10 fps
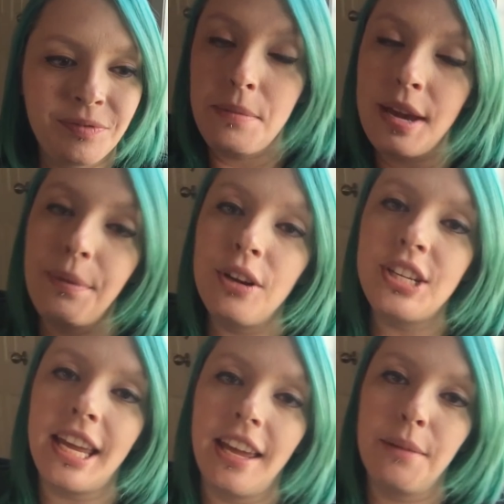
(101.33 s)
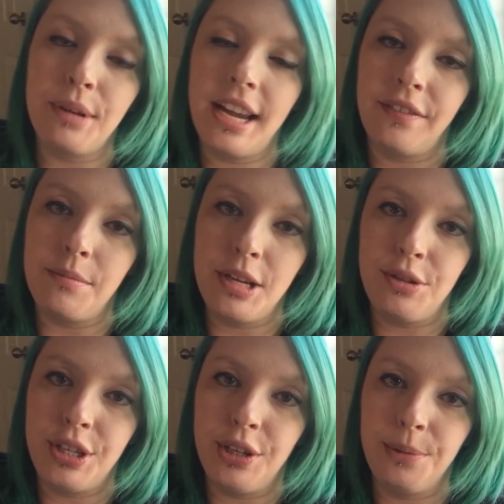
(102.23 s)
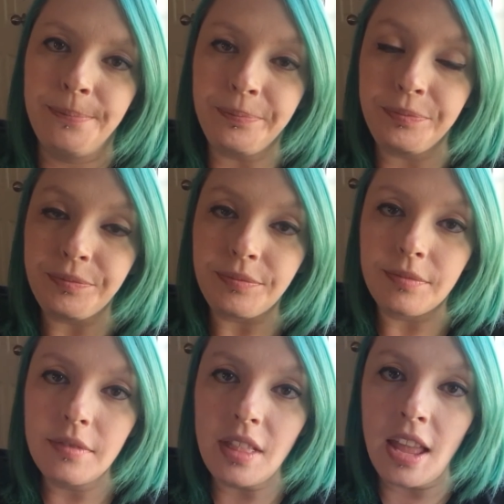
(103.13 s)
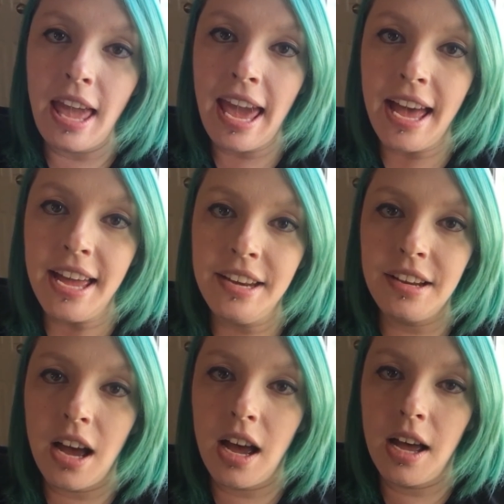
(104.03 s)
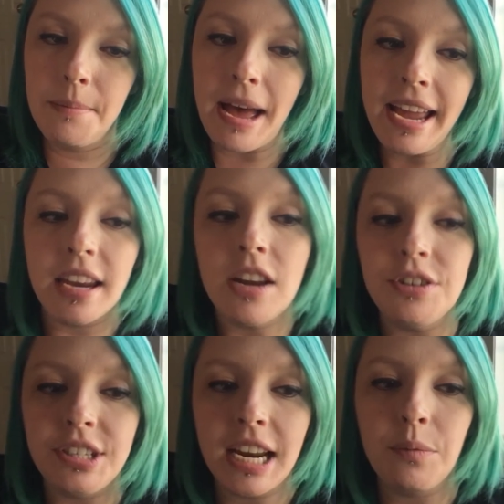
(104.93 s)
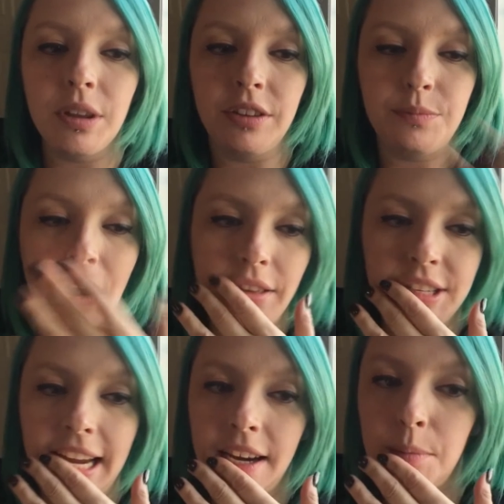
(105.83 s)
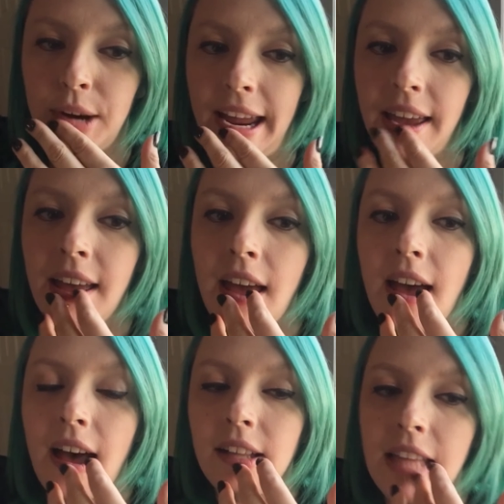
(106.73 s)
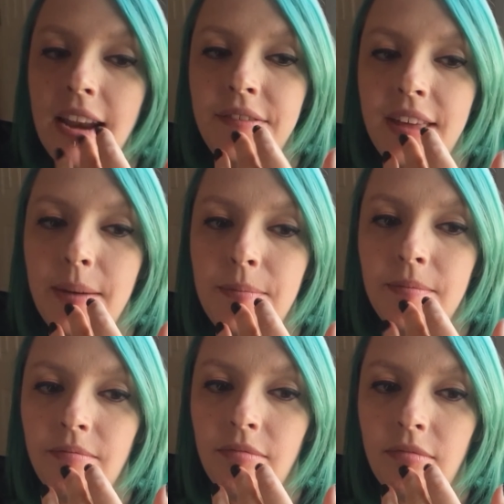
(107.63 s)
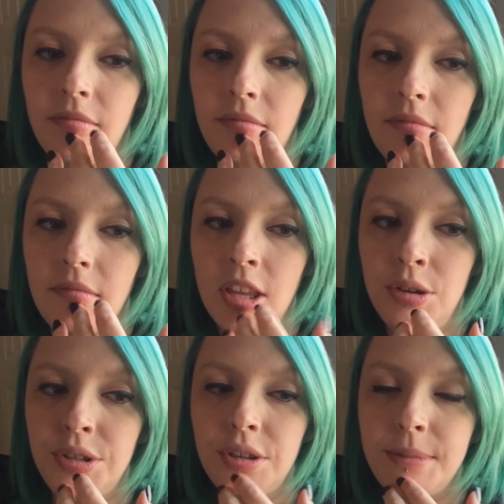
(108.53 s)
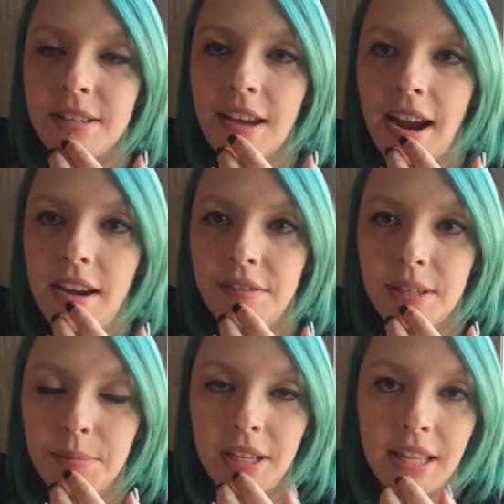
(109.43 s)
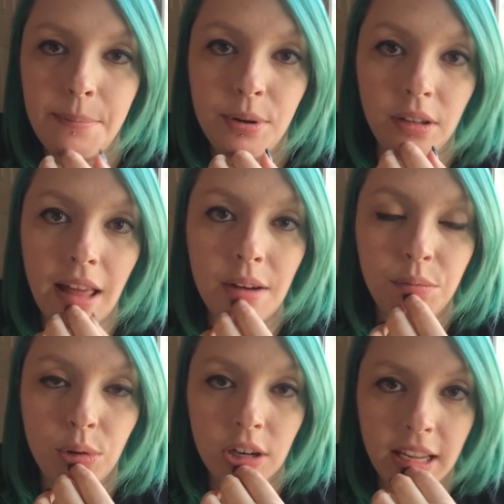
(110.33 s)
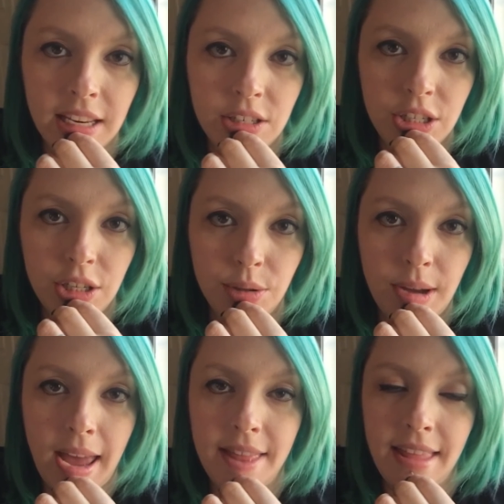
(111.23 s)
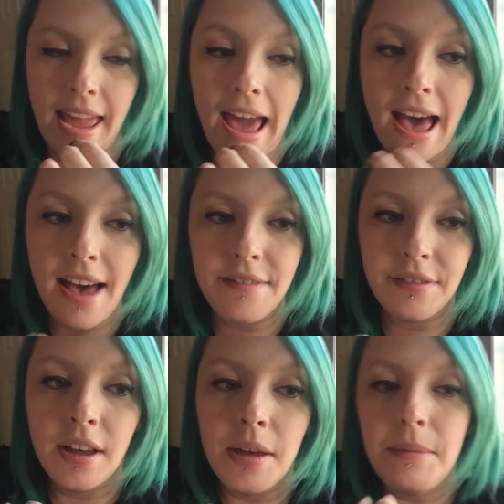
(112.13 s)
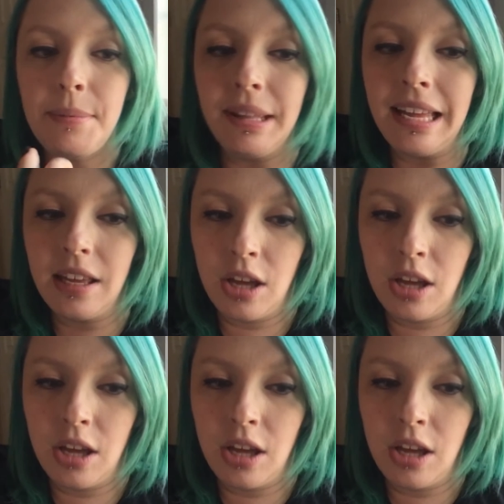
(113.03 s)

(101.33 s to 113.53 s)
People are taking a break from YouTube. And I can understand why they're taking a break. A lot of them, YouTube is kind of something they put a lot of work into, and they have people like